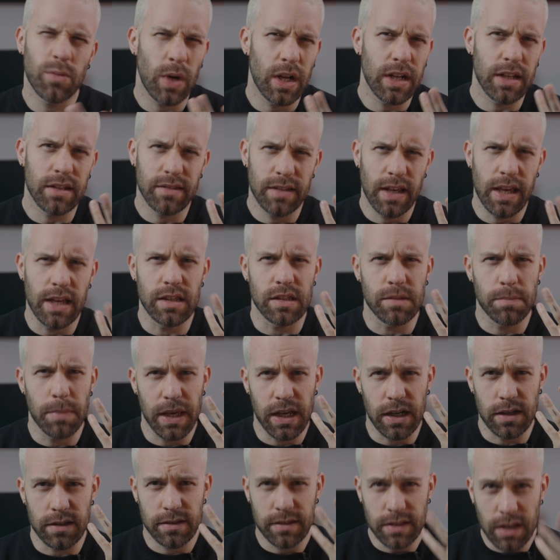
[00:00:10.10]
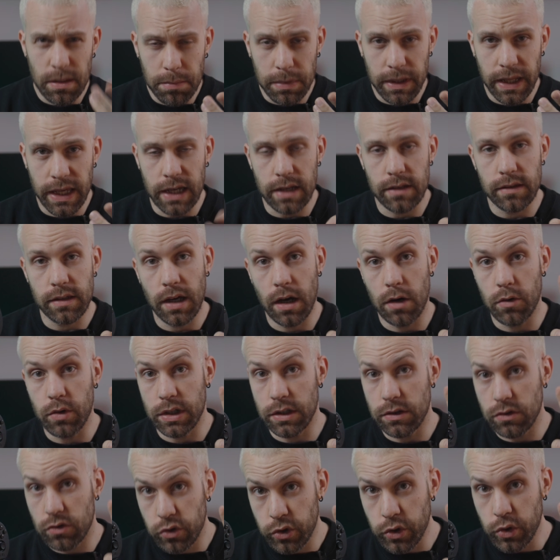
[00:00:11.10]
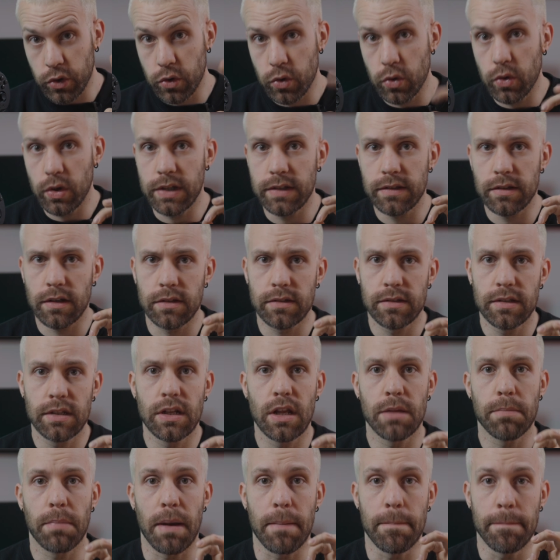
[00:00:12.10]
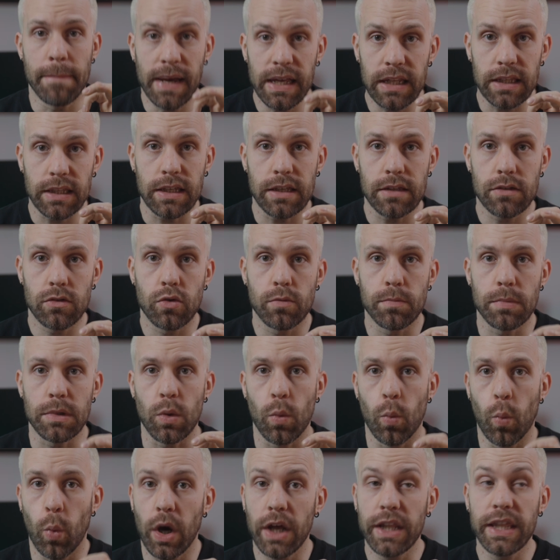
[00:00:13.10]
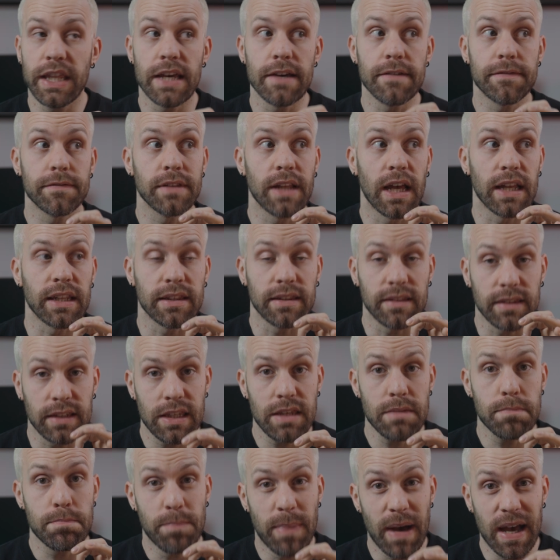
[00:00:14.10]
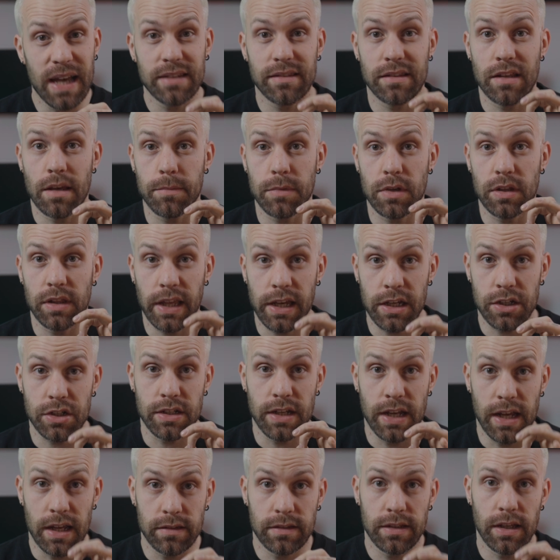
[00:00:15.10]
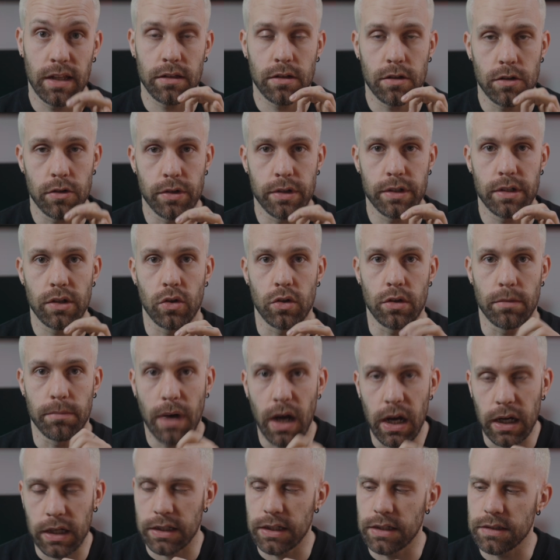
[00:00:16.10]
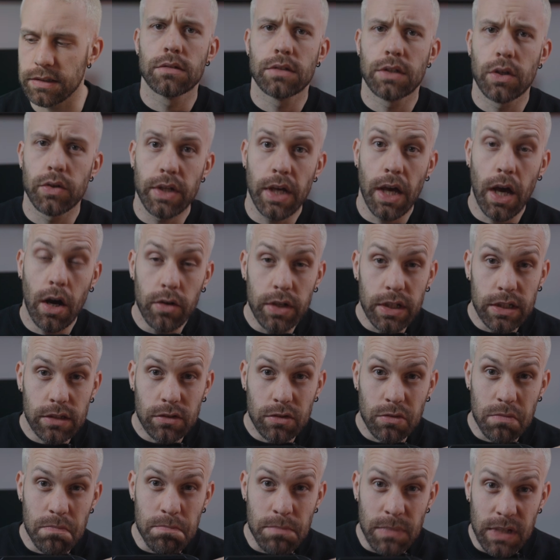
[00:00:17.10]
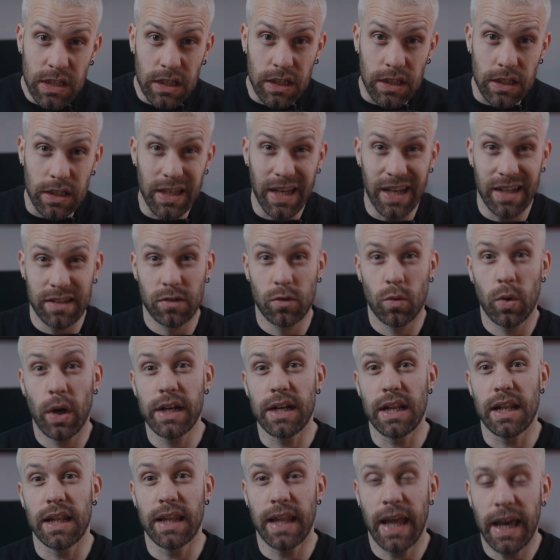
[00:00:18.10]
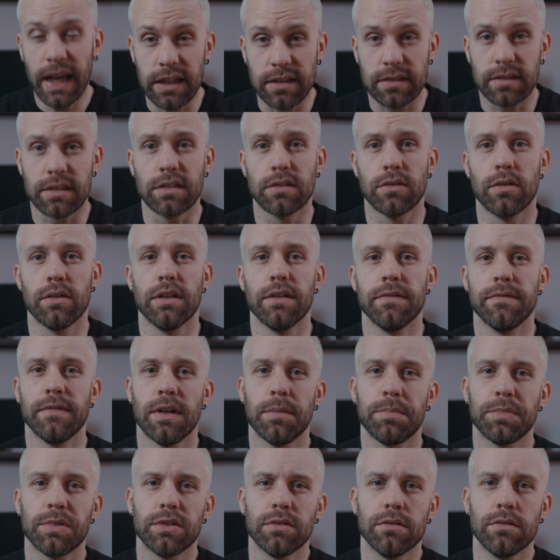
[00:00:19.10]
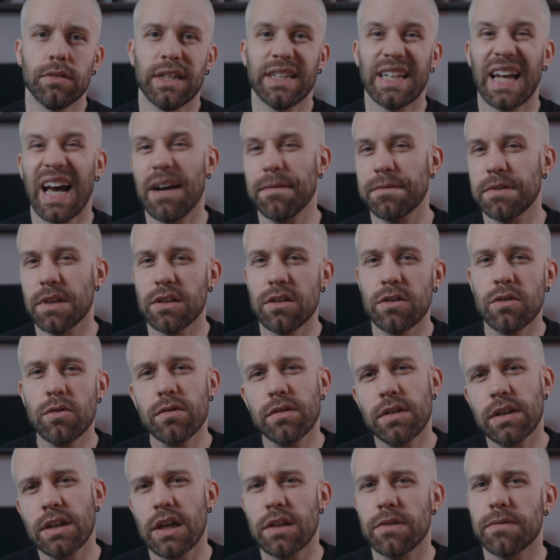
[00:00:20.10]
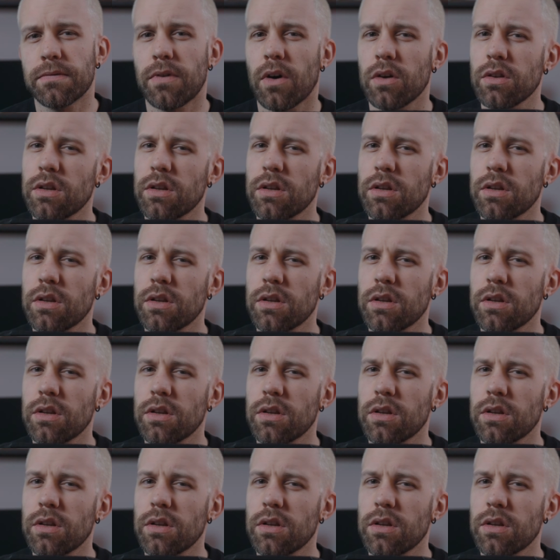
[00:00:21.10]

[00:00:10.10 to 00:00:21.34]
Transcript: rather say its bigger sibling, the Odin2, is considered by many to be one, if not the best emulation handheld currently on the market. So the Odin2 Mini has quite a legacy to live up to, and after using it for